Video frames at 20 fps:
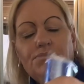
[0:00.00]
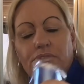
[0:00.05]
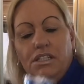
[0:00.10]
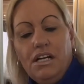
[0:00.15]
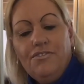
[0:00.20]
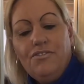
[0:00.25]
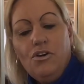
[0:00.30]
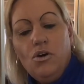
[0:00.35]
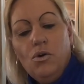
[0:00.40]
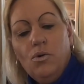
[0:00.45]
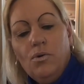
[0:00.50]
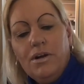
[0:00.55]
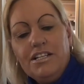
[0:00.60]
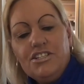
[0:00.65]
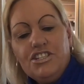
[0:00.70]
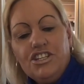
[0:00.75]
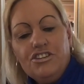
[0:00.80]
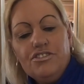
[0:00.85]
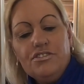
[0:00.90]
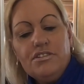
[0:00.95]
I've
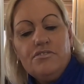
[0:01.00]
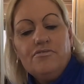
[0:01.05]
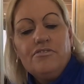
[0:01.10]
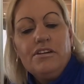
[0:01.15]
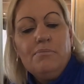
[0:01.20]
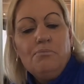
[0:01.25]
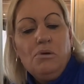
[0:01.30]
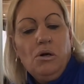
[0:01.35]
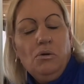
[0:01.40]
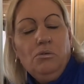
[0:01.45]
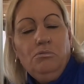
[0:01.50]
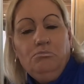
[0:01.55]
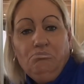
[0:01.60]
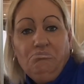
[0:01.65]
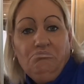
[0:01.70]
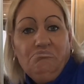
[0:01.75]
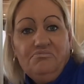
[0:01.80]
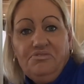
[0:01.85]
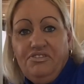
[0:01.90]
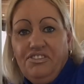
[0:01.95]
always used Rimmel
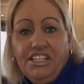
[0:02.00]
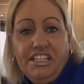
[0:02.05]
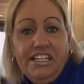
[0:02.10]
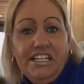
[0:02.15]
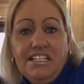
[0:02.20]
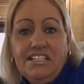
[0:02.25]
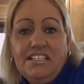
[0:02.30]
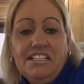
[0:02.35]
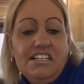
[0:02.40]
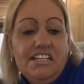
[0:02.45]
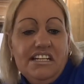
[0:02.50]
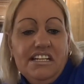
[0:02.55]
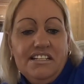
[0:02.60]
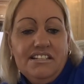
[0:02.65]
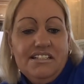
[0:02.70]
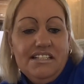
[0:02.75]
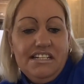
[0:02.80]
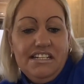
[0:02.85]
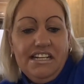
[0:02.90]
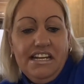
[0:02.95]
for years and
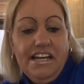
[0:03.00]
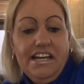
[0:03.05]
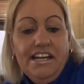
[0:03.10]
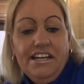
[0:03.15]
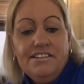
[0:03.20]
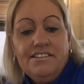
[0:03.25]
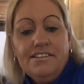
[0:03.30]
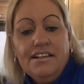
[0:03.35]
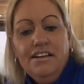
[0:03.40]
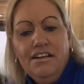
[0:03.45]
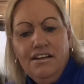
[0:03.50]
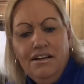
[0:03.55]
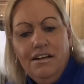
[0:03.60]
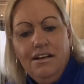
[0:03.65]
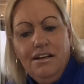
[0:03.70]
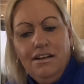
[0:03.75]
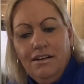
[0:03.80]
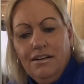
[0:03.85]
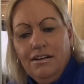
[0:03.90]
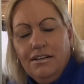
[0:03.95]
years and years.
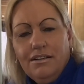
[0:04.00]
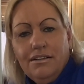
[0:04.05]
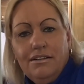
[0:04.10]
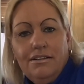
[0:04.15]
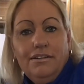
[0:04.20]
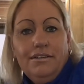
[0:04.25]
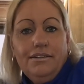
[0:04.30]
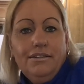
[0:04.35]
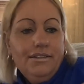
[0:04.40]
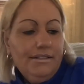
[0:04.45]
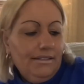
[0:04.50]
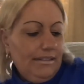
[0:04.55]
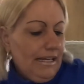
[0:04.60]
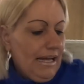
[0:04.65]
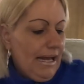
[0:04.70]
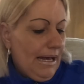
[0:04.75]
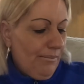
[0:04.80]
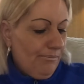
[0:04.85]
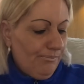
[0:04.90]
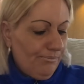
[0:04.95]

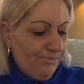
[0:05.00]
Yeah.